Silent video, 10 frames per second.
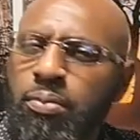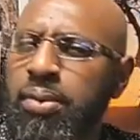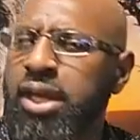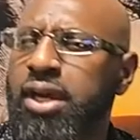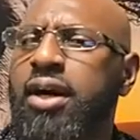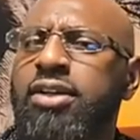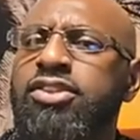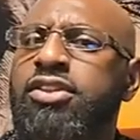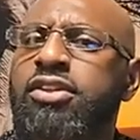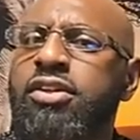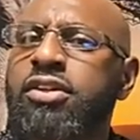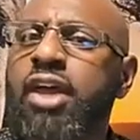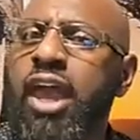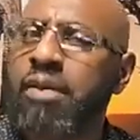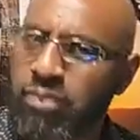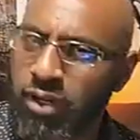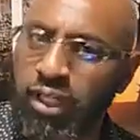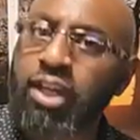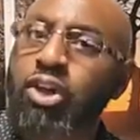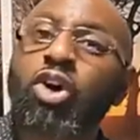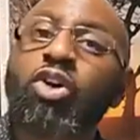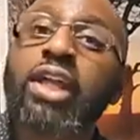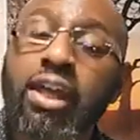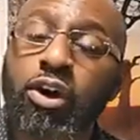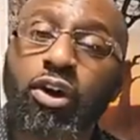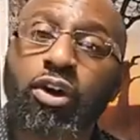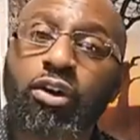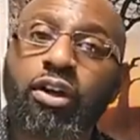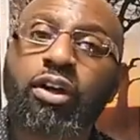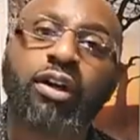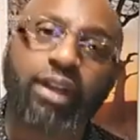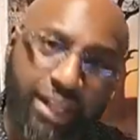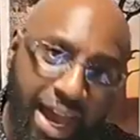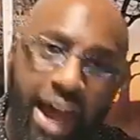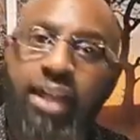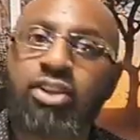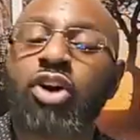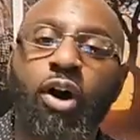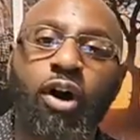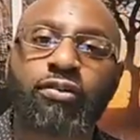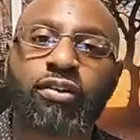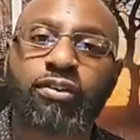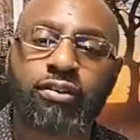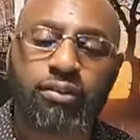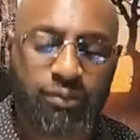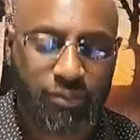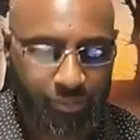because a political leader got into office.